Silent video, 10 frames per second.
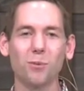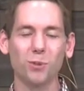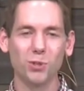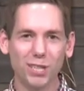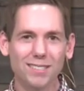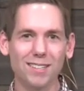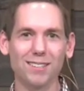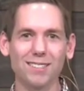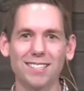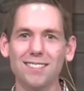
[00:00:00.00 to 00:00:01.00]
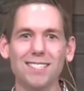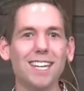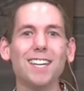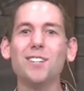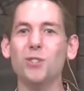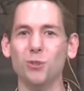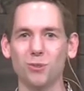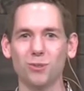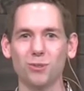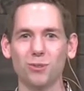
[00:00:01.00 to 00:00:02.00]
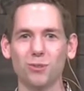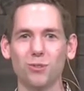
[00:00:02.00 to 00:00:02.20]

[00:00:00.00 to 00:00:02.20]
Well, Jesus continues